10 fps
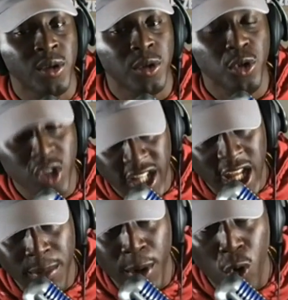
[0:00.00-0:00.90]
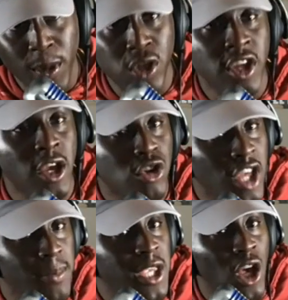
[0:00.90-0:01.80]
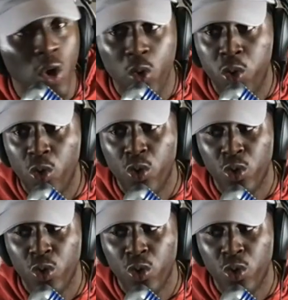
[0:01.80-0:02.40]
You can line up OBJ or JBO.